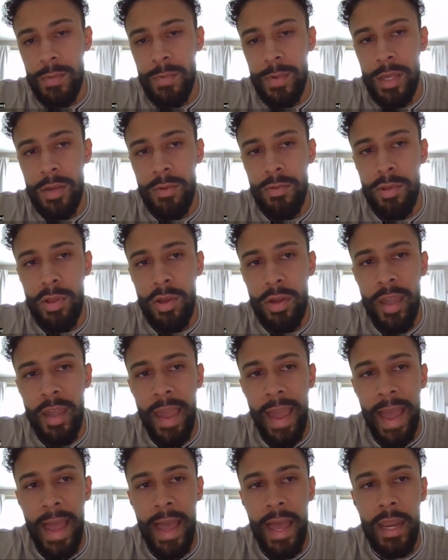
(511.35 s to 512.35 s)
And when you look
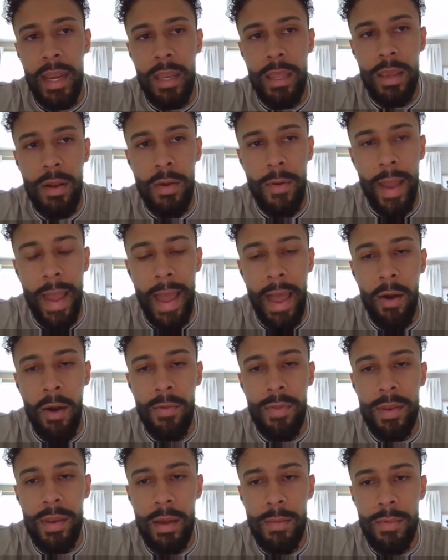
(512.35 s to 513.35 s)
at, how
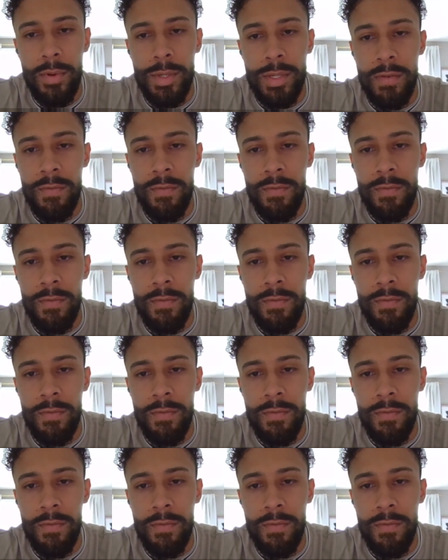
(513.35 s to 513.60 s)
the numbers